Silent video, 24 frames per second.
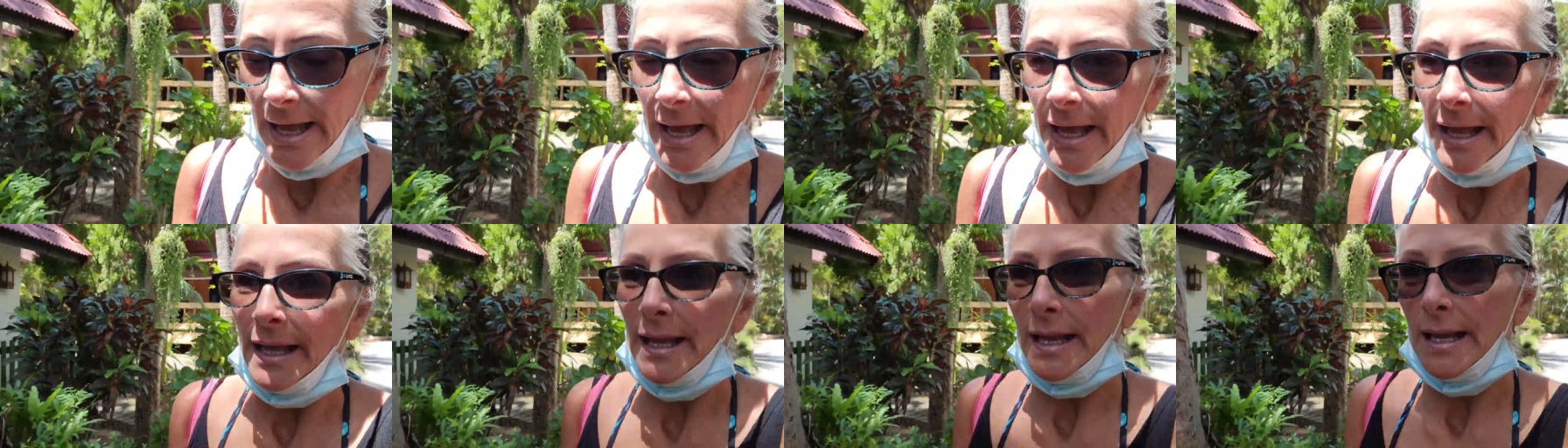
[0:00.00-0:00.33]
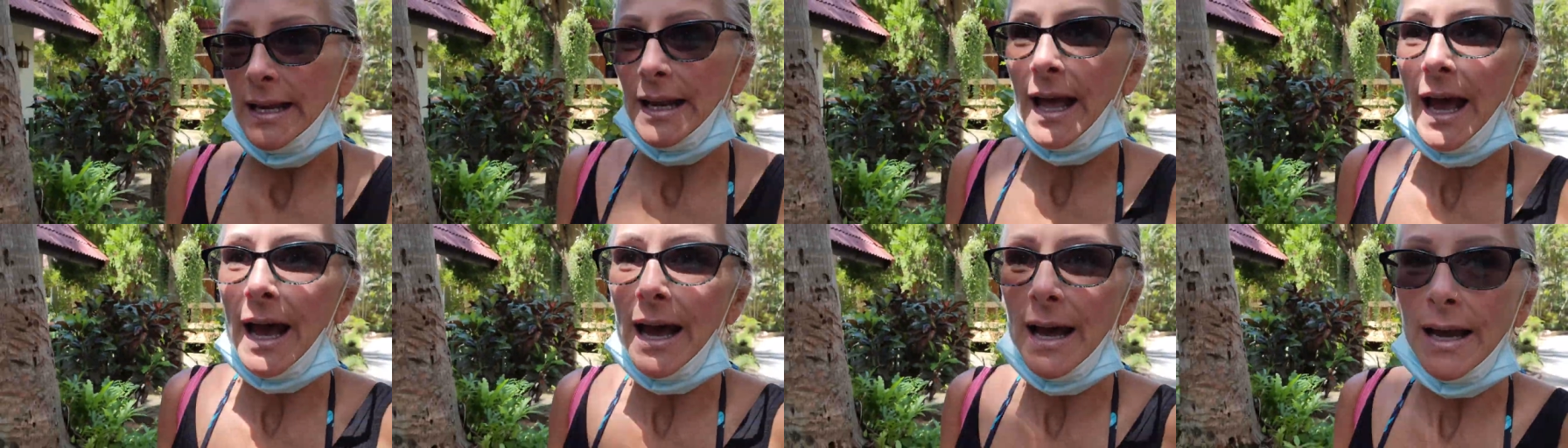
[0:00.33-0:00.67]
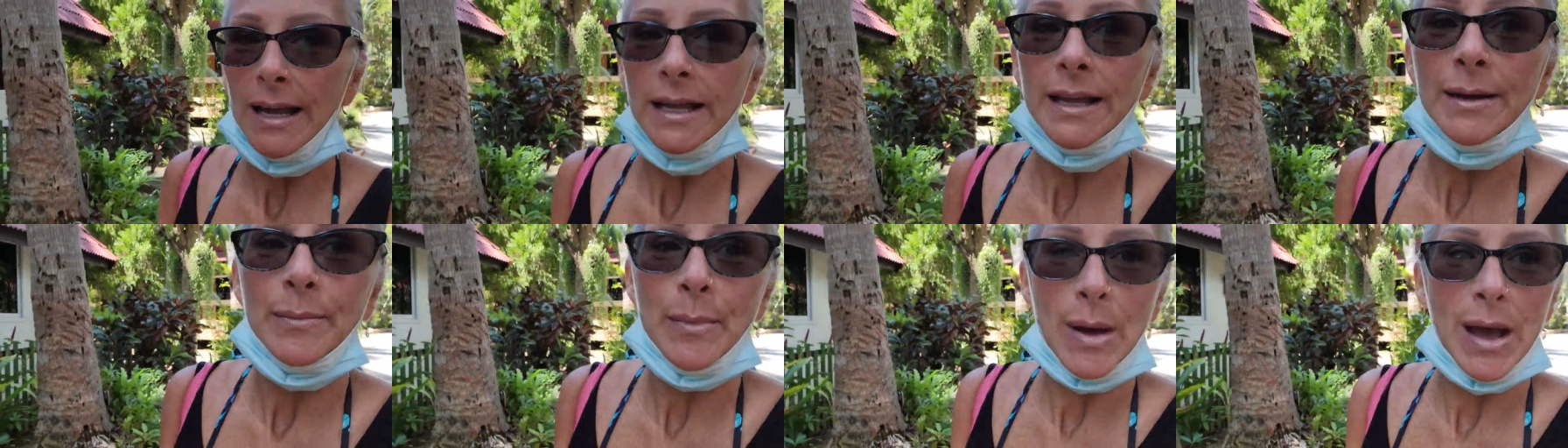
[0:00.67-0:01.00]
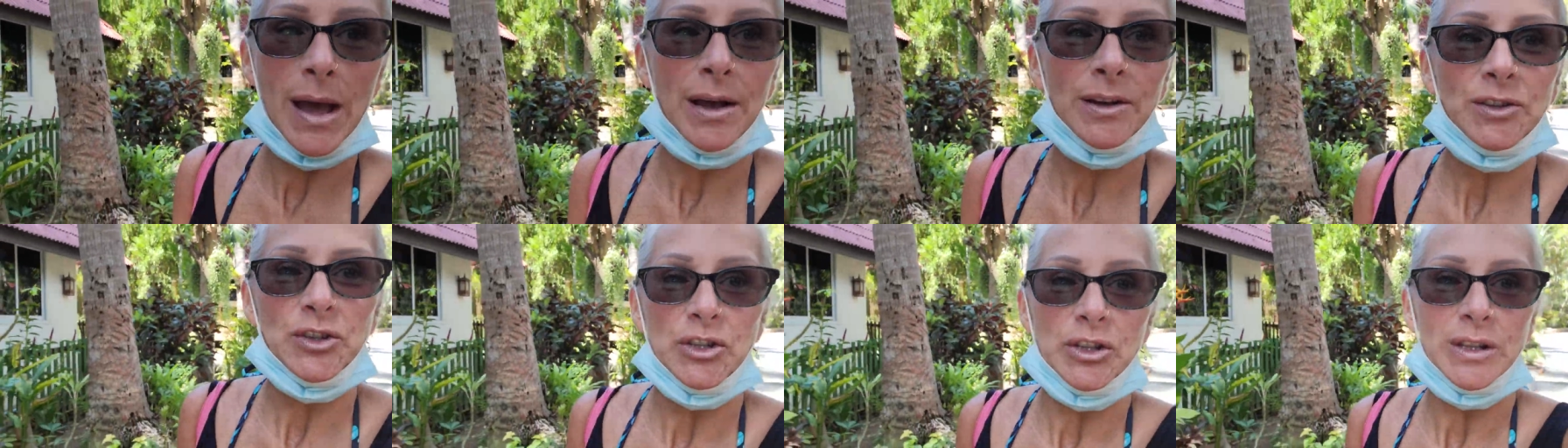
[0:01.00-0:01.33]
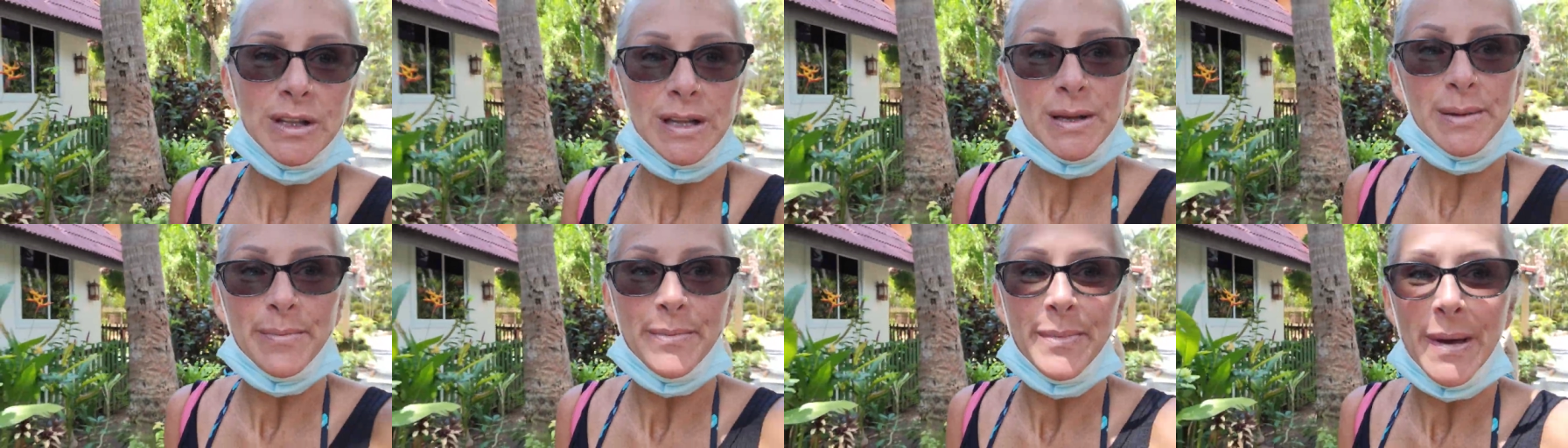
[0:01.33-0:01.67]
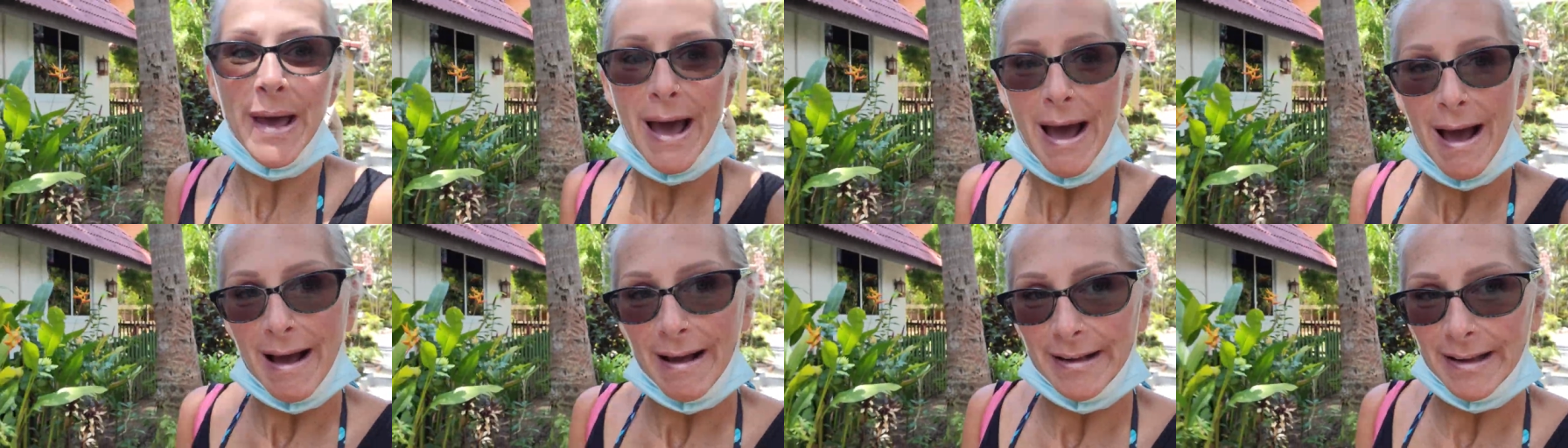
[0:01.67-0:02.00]
and I am actually
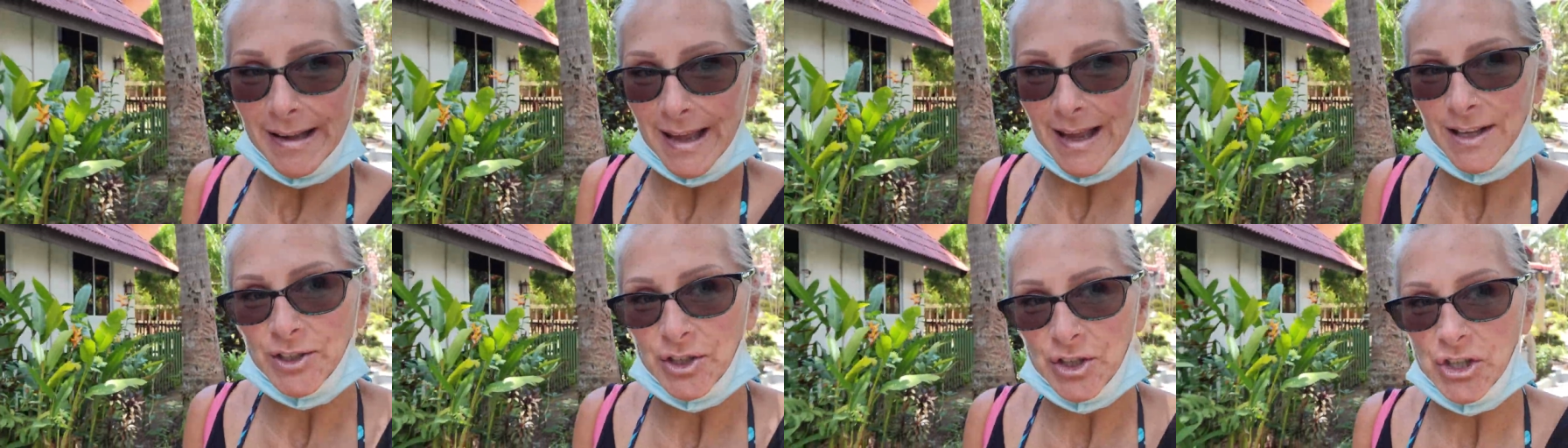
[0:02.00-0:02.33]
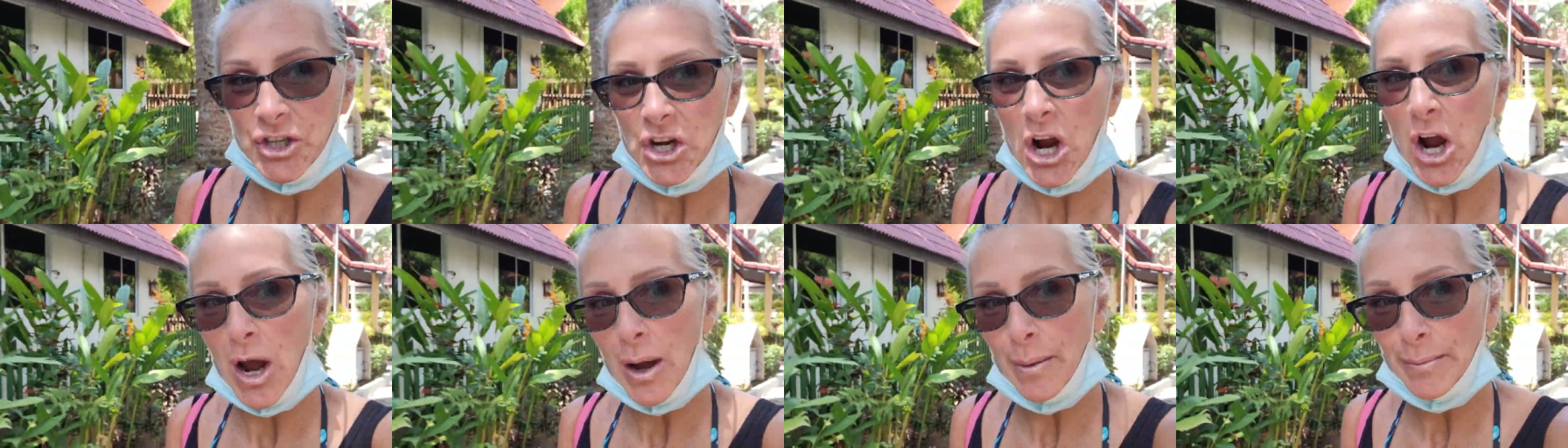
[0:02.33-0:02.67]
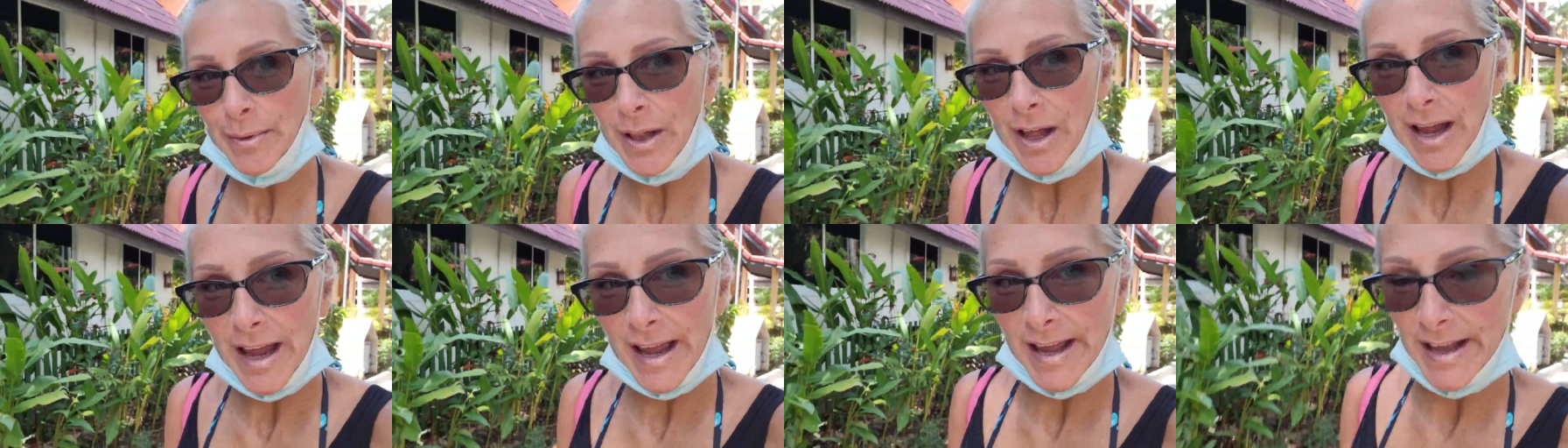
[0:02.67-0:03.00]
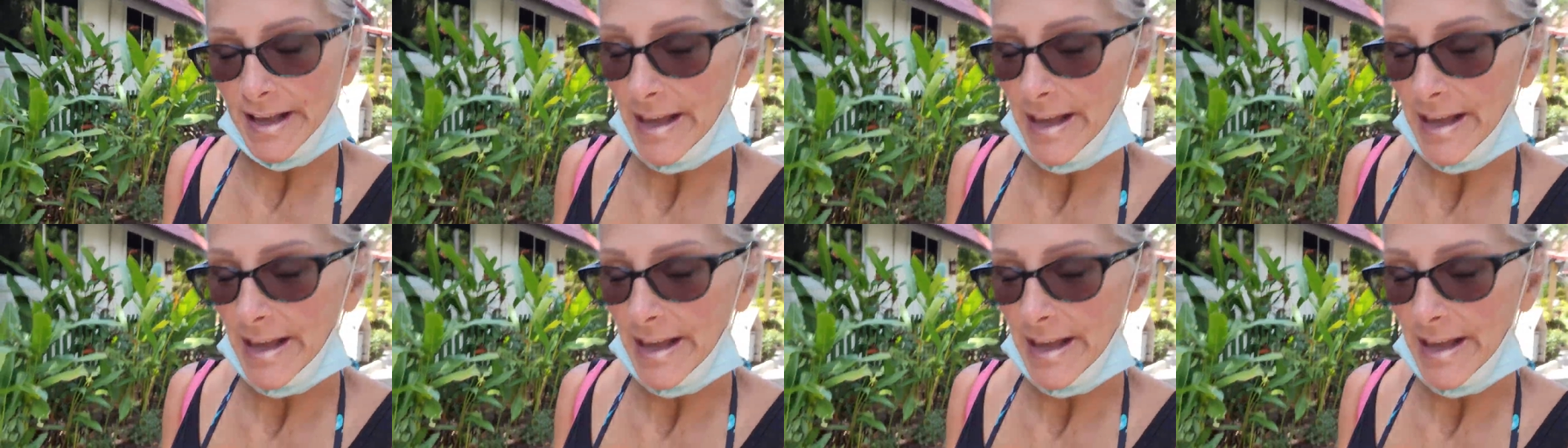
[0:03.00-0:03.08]
back at Chamlay